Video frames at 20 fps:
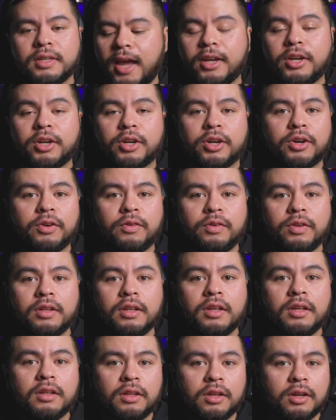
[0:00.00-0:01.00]
and you're
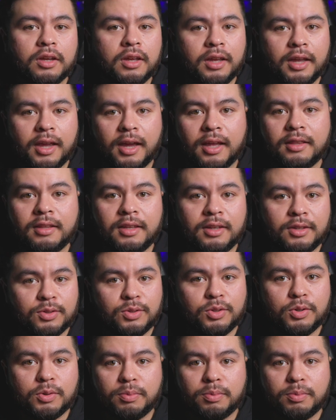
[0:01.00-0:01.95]
currently looking at these two